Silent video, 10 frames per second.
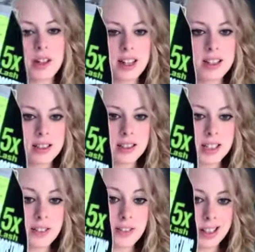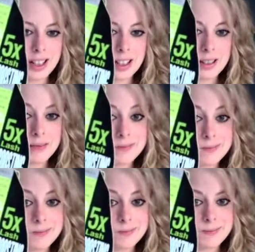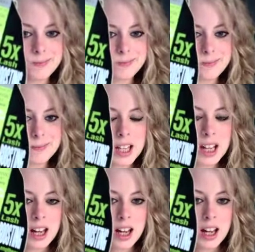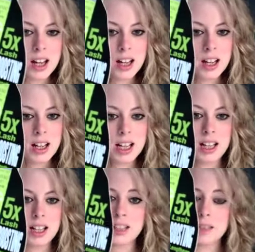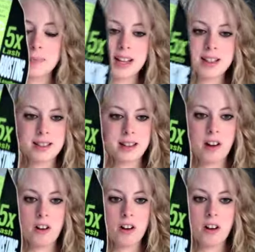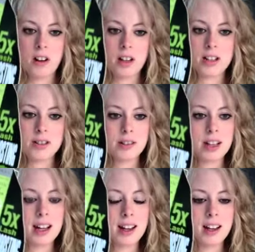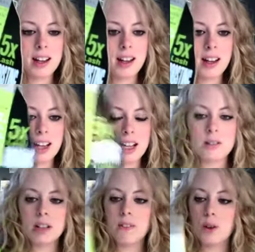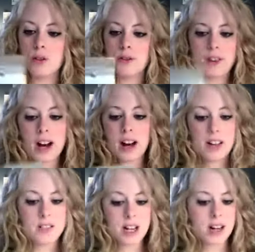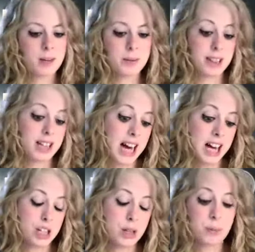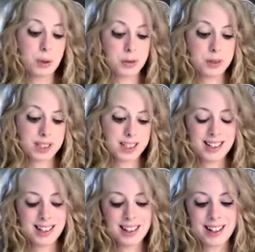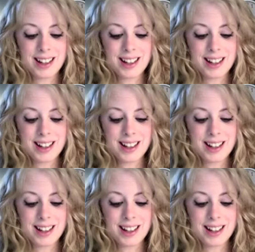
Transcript: has a leaf on it. Mm. It's mascara, it's organic, it'll give you five times lash boosting